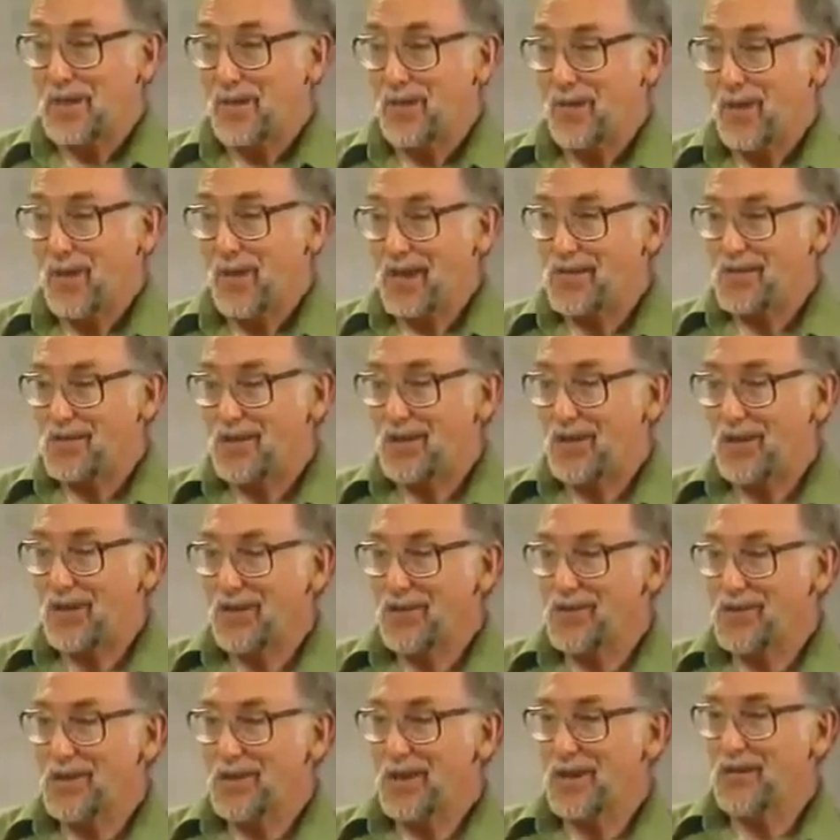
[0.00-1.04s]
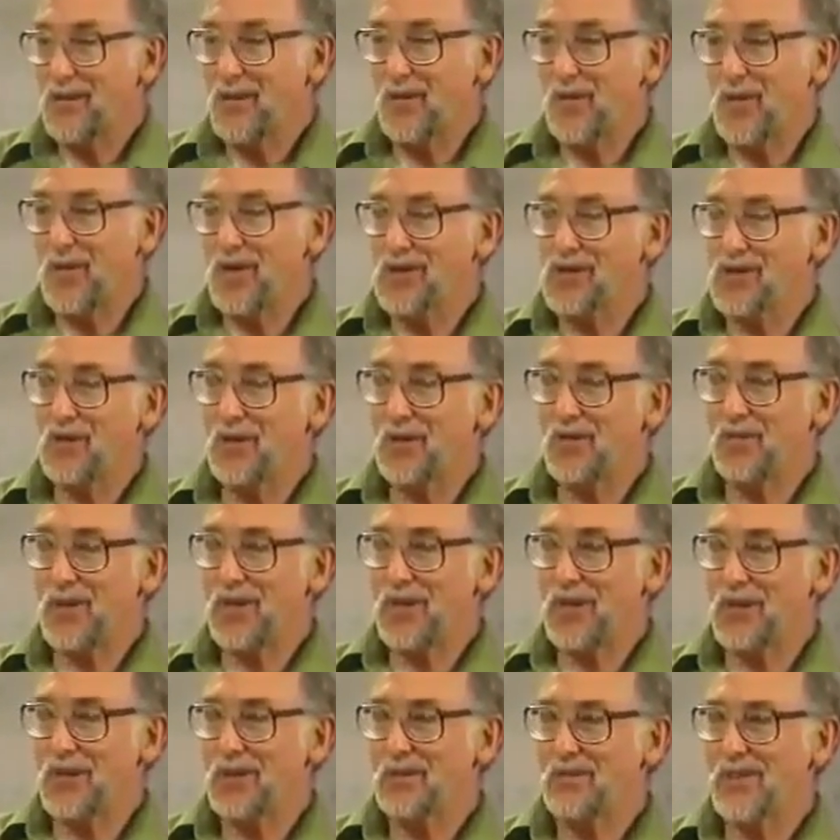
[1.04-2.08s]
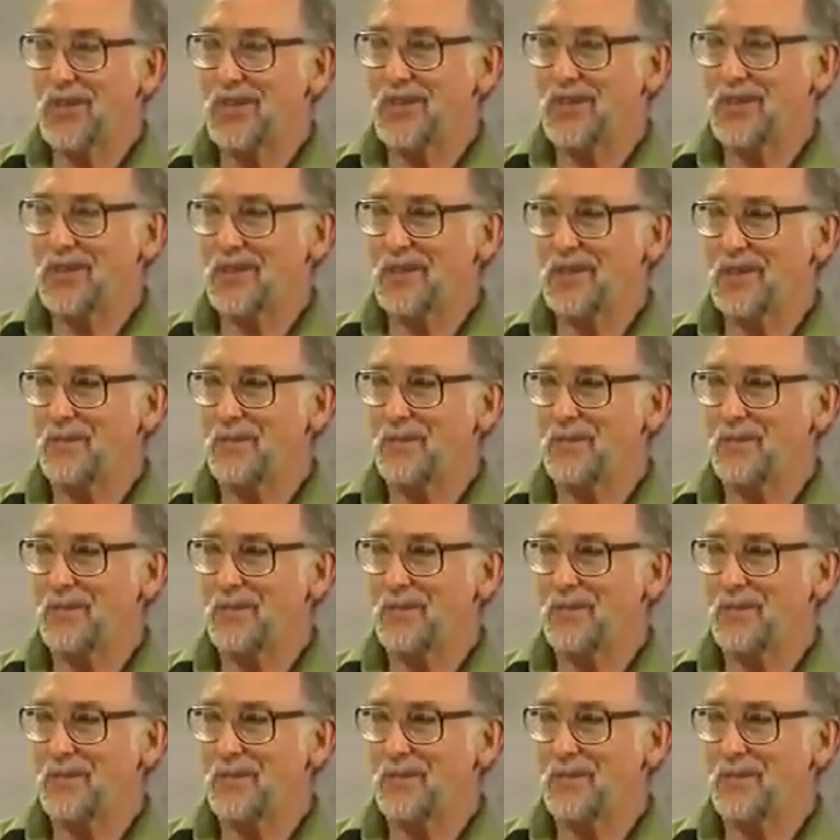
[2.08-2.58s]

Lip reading: that big crash occurs. I don't know where it's going to be, but